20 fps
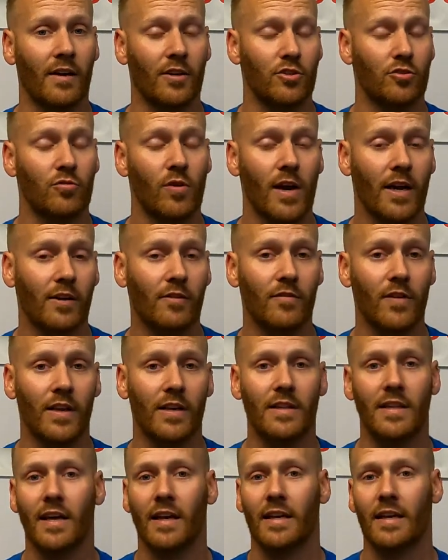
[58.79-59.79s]
track
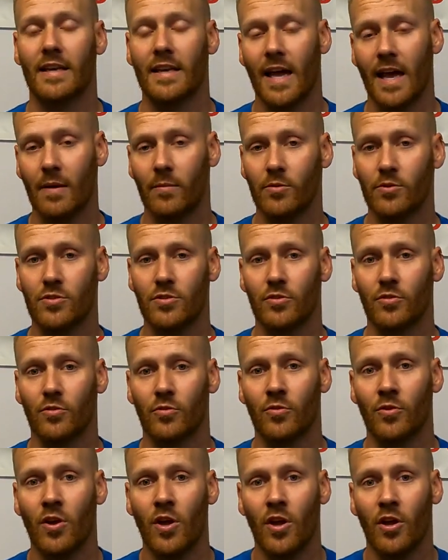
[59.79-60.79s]
event that enables
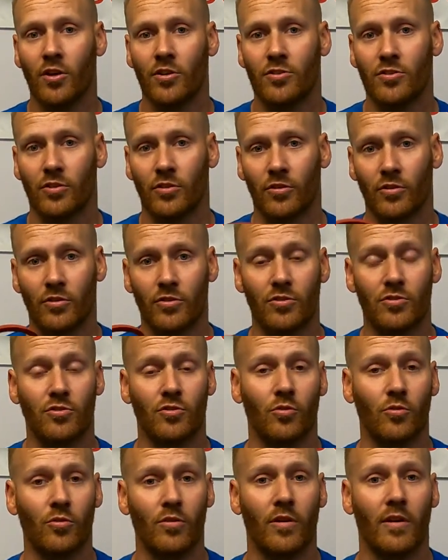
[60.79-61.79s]
you to
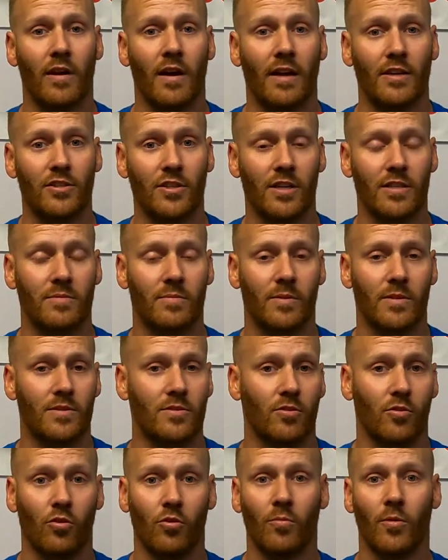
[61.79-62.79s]
do adjustments
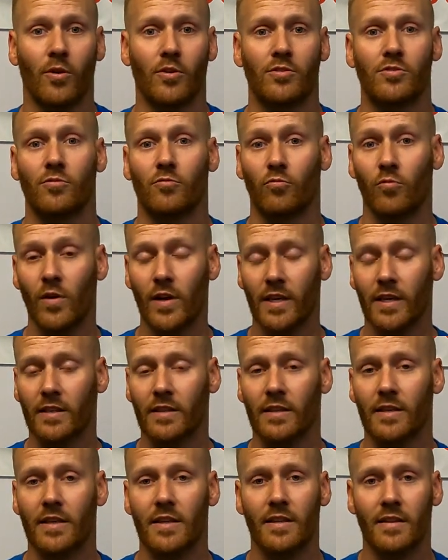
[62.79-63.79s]
almost
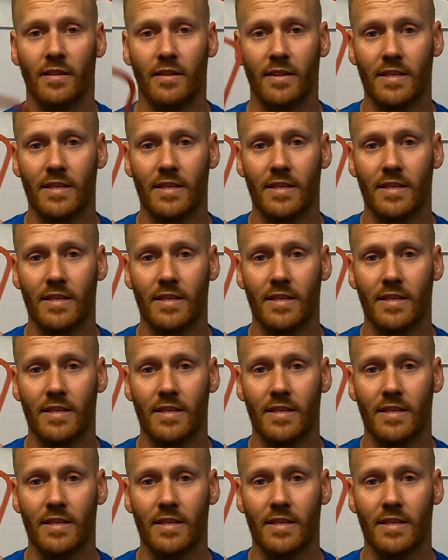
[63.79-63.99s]
regularly,